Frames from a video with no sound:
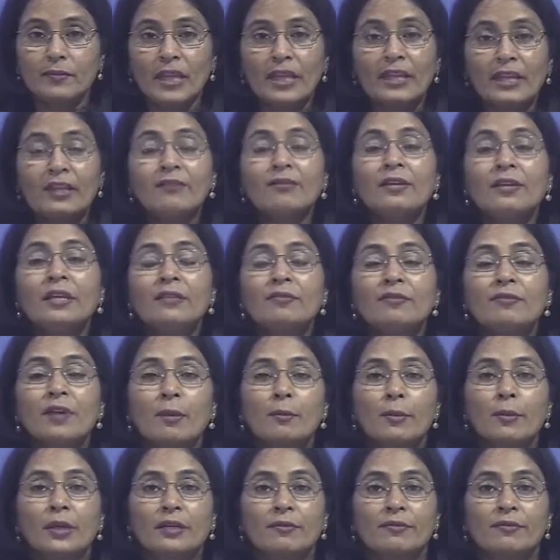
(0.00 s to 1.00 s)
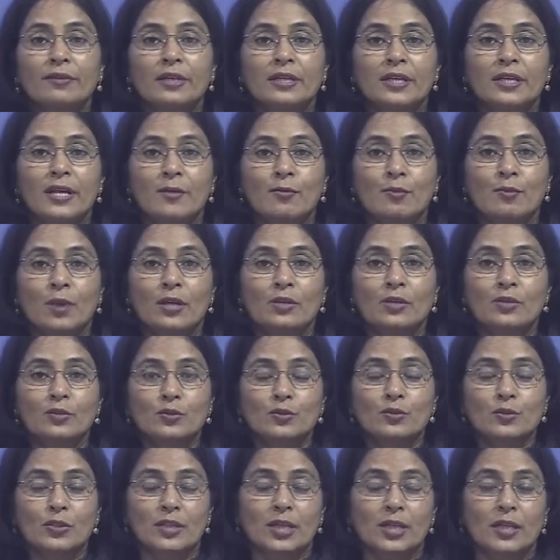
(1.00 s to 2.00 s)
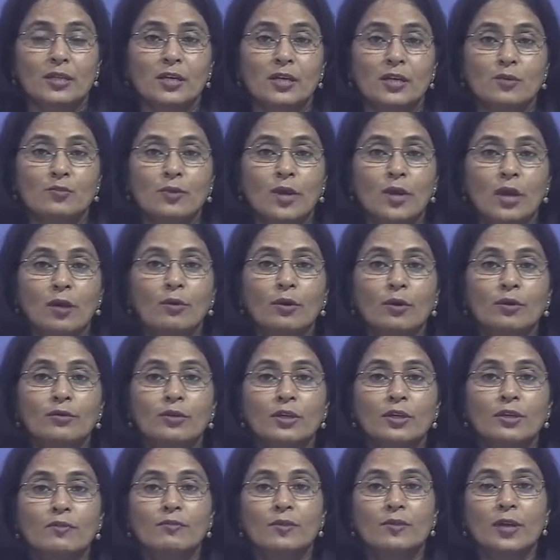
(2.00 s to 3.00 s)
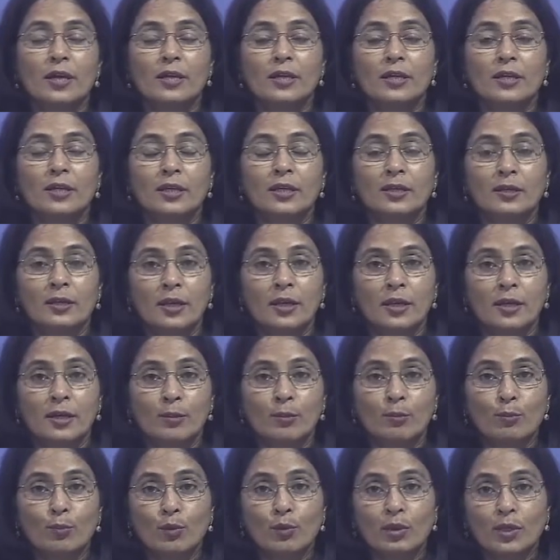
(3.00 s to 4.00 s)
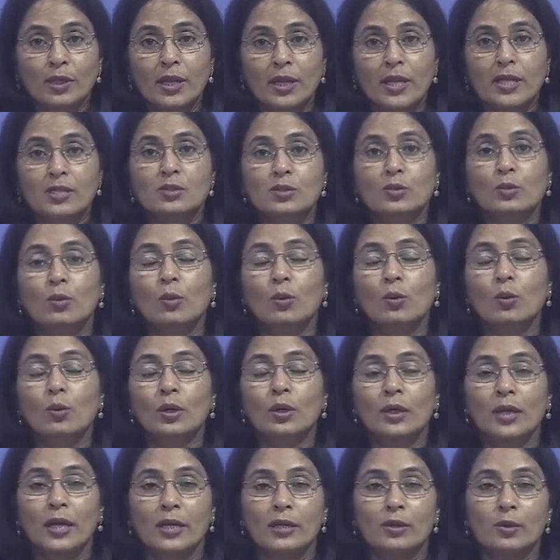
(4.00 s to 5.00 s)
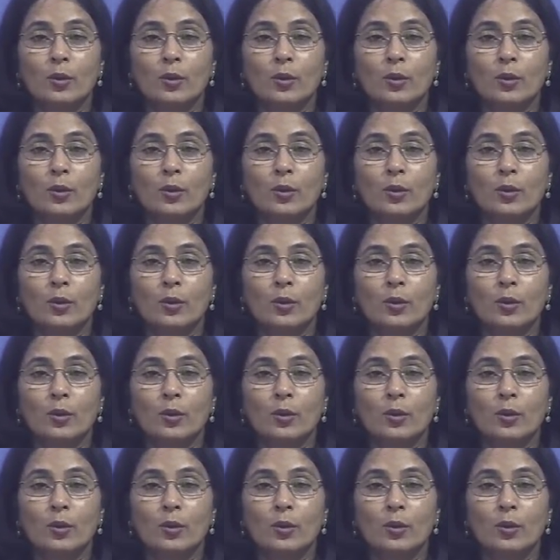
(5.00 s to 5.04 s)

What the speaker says: even if Government of India wants to say that we are going to import less gold and